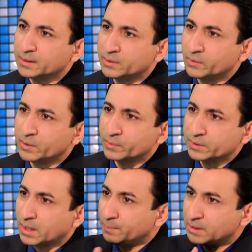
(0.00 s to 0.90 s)
During the
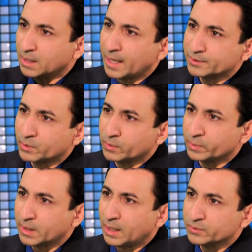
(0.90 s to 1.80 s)
recession, I mean, the last go
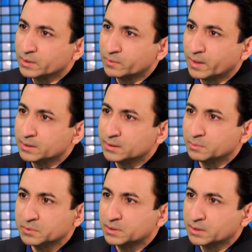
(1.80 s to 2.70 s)
with the housing crisis, there
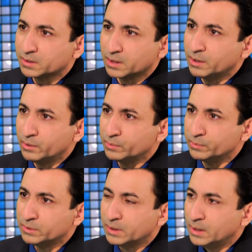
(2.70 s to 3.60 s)
was such a
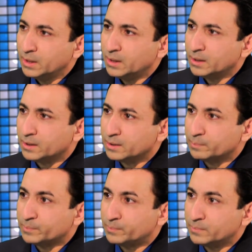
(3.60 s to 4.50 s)
huge, uh, uh,
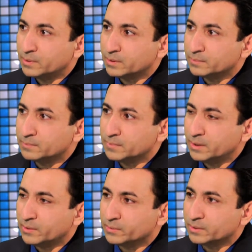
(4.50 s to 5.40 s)
you
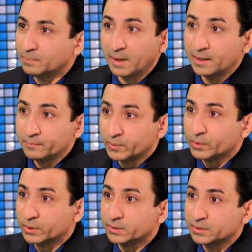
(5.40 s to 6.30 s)
know, demand
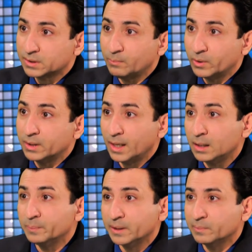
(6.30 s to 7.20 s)
for someone
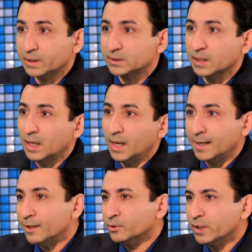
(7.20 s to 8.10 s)
helping because. Yes. And
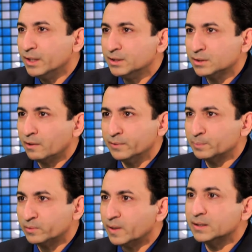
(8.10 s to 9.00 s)
I know the AG's office
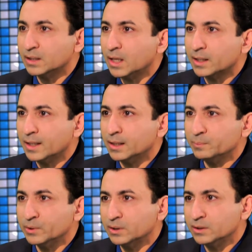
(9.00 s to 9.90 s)
provides a lot of
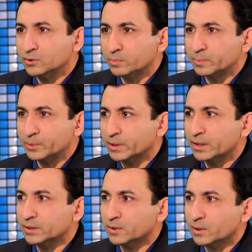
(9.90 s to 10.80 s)
help with consumer yes.
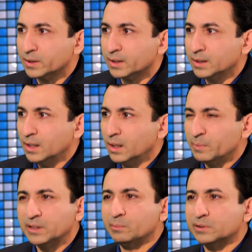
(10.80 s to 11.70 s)
protection, all that.
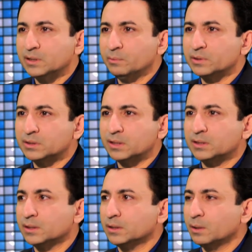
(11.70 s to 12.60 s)
But there was it was
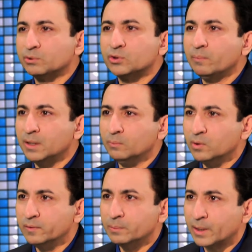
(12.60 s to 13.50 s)
such a there was so many
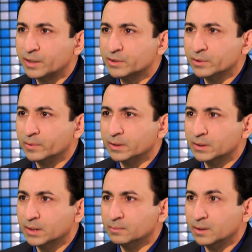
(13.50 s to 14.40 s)
moving parts to it.
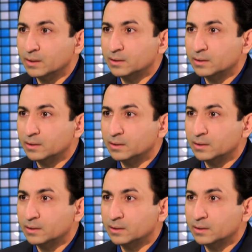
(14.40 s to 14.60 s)
it yes.